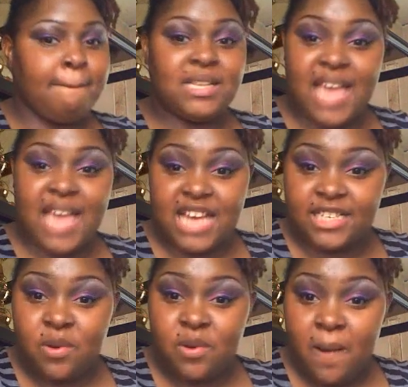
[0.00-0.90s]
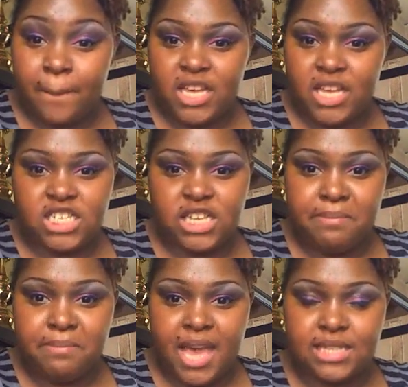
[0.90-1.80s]
Miss Ashley called me, and
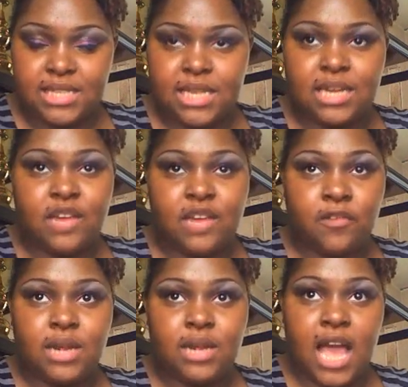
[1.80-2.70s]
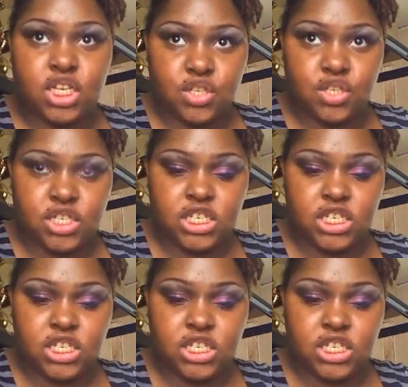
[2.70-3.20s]
she makes different lock jewelry.